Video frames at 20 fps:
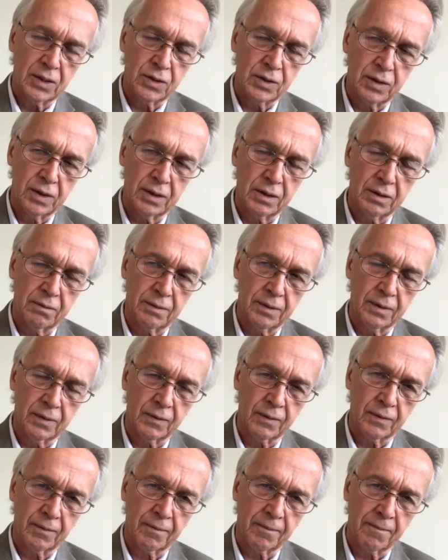We just
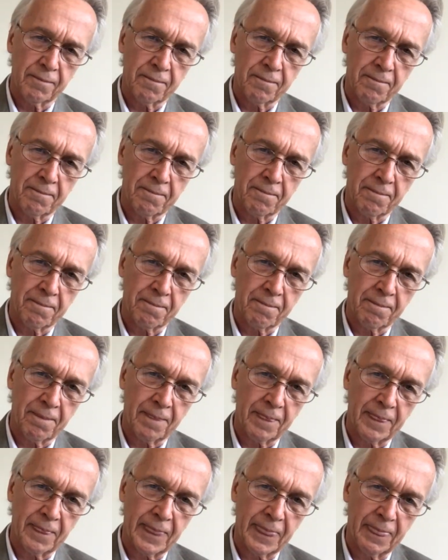spent a few
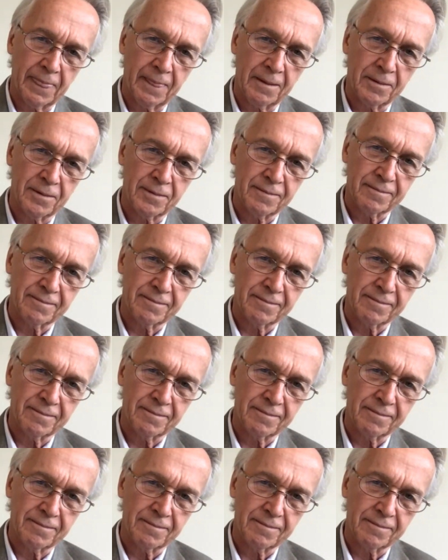minutes